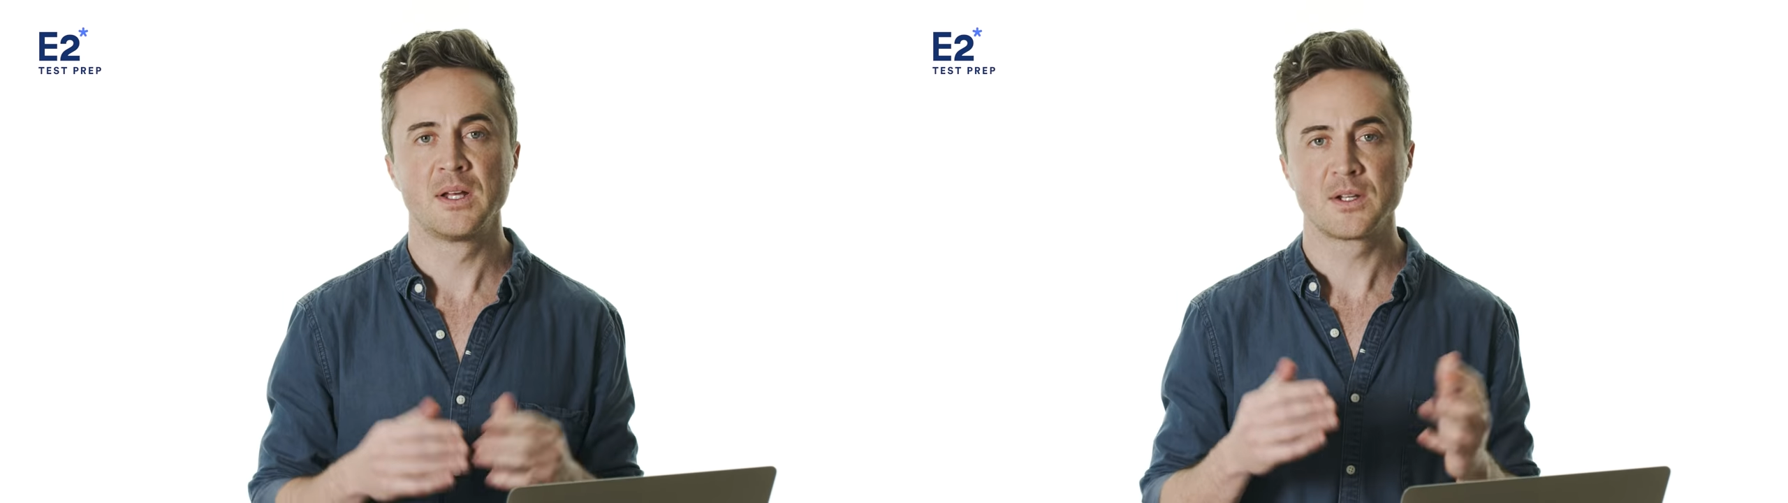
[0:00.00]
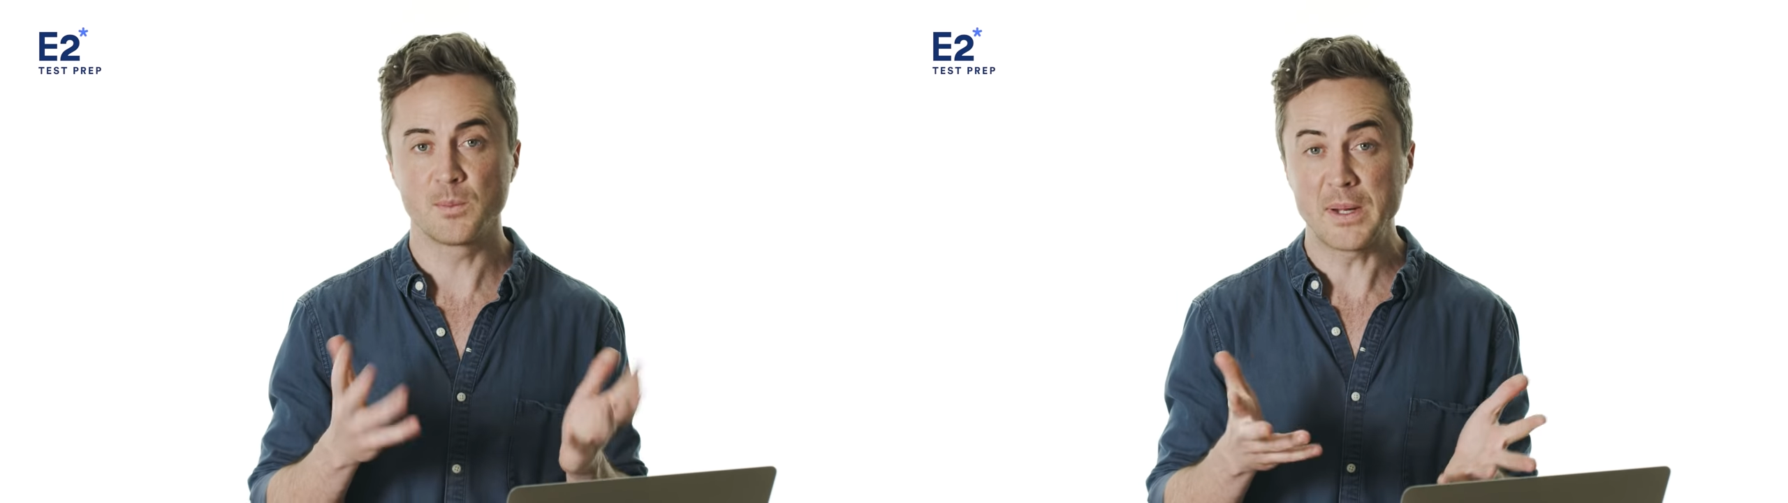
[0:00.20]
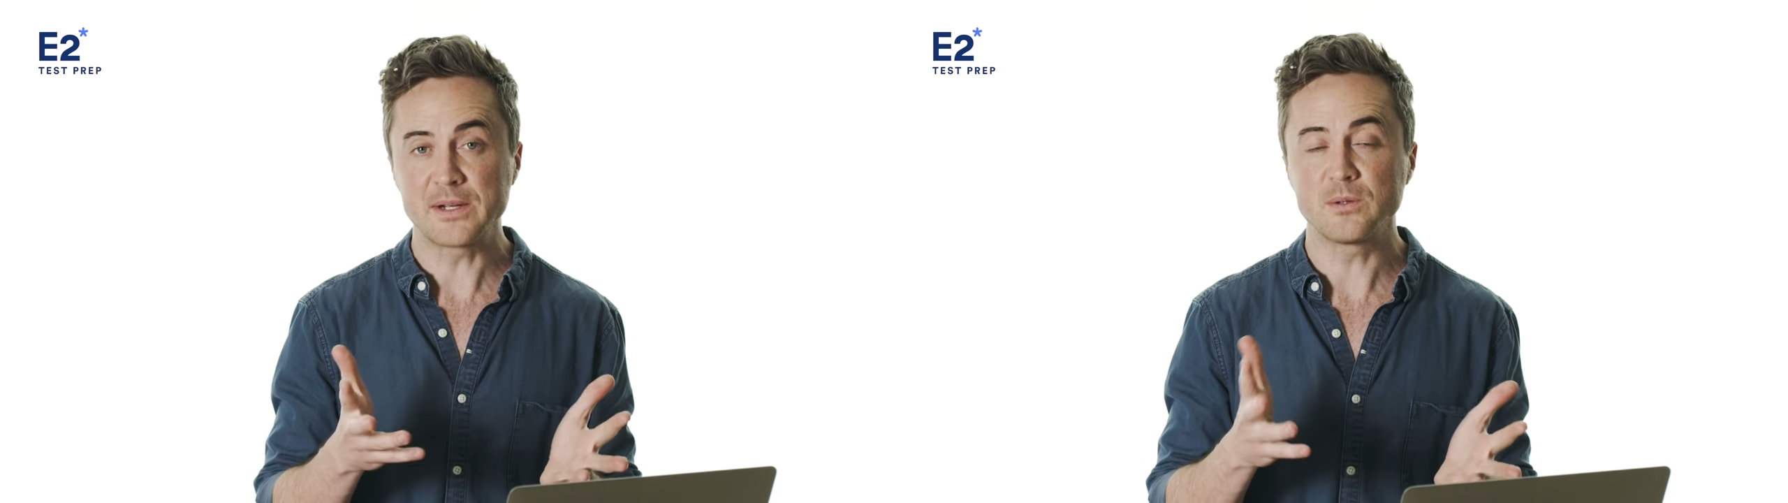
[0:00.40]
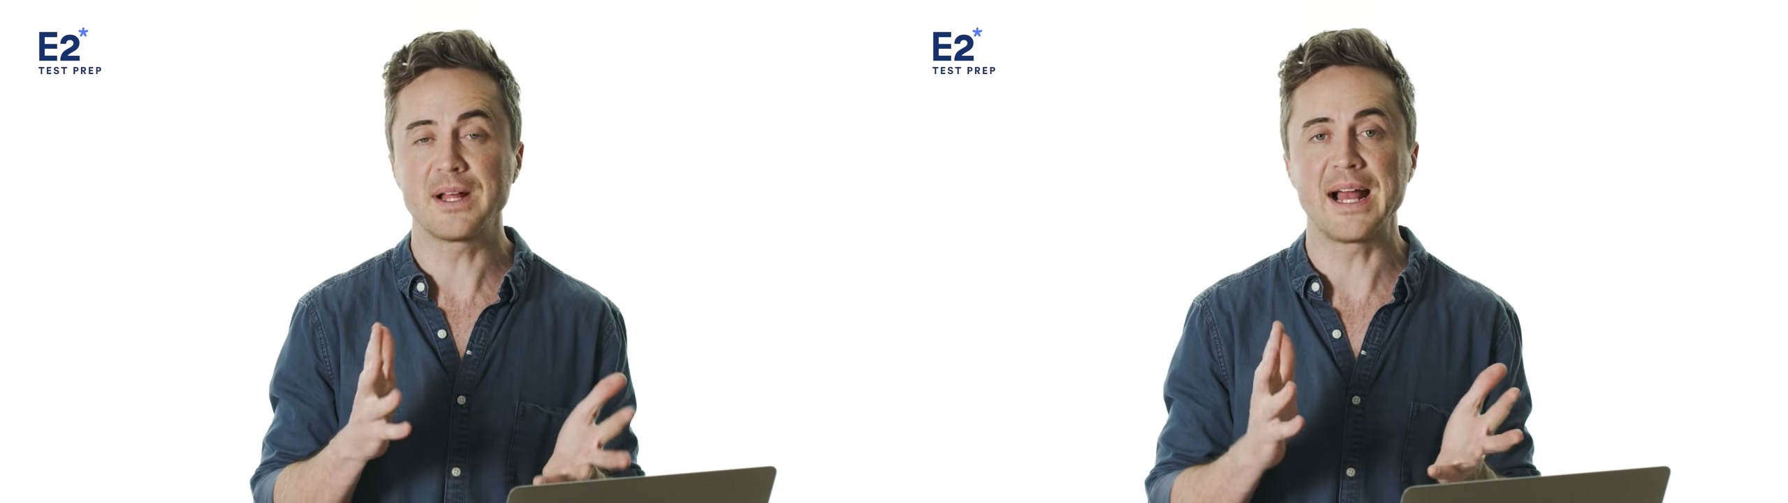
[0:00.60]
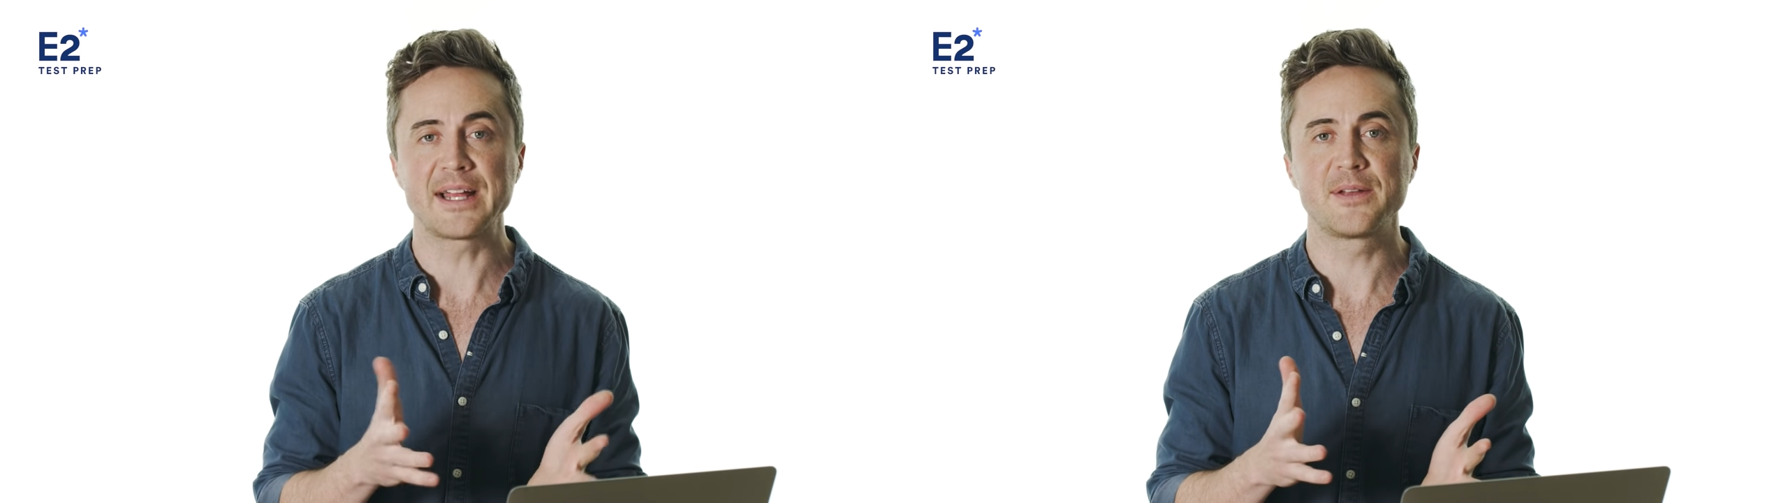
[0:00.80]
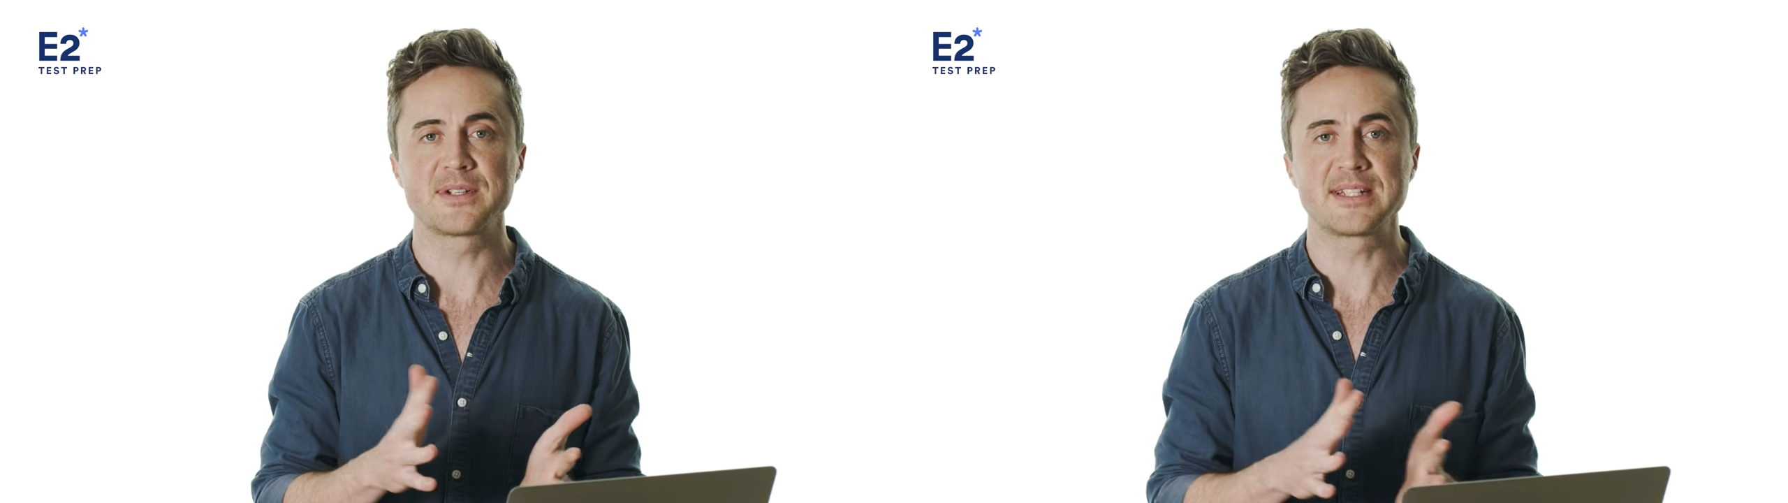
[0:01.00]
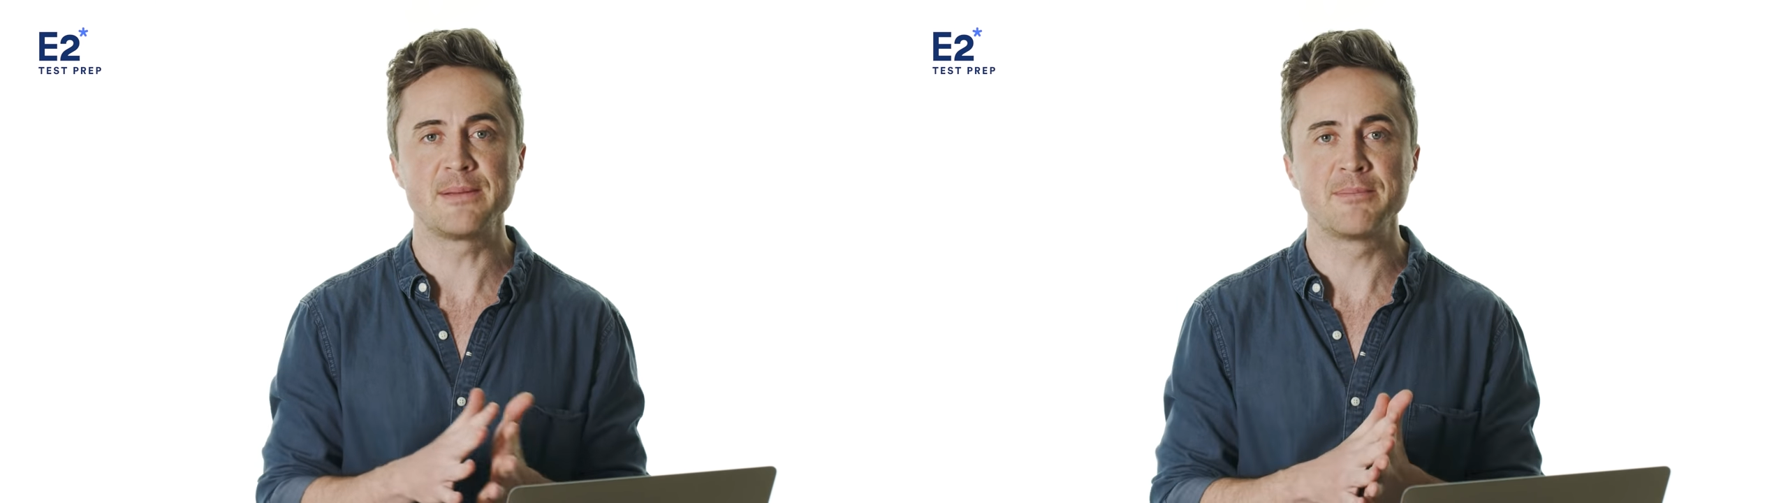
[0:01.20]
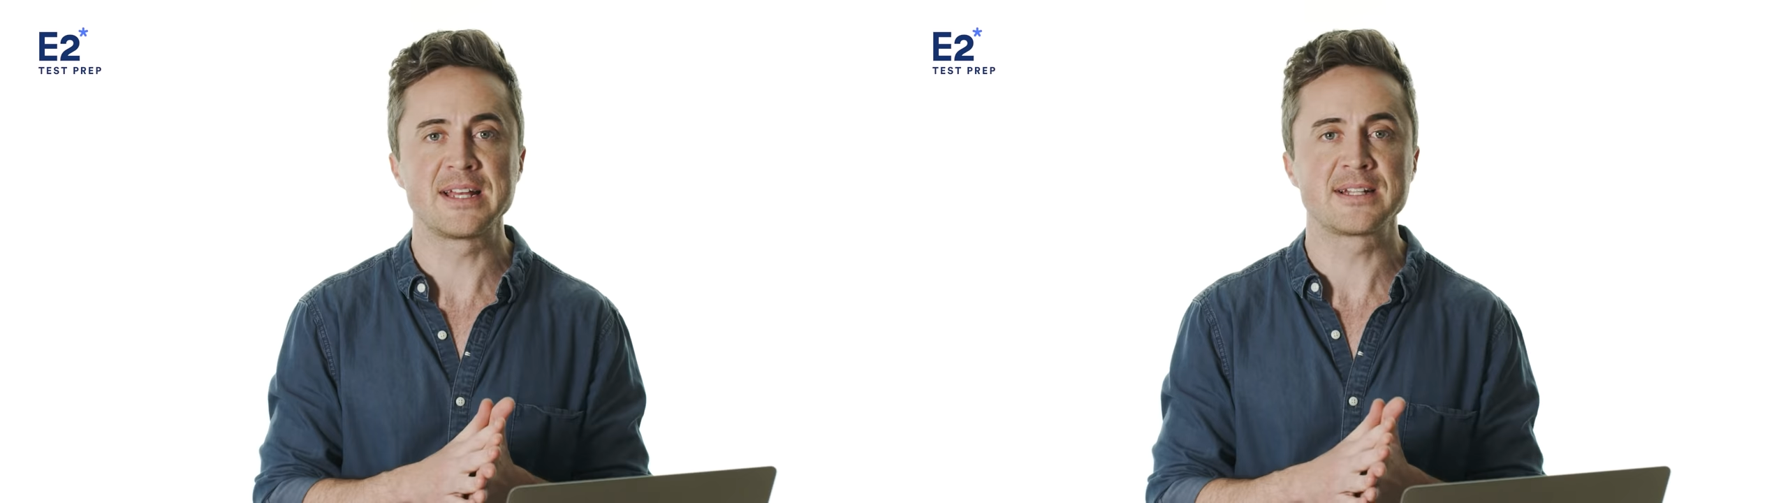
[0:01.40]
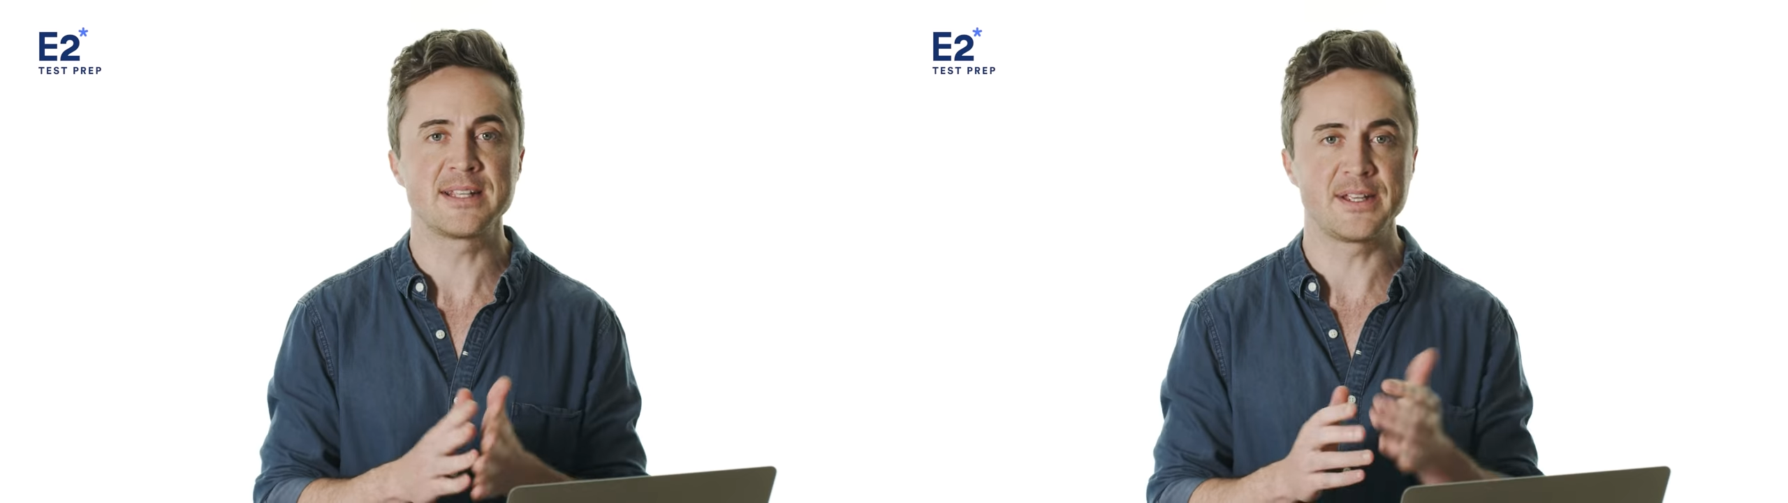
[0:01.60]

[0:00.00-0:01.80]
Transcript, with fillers: Grammatical accuracy means that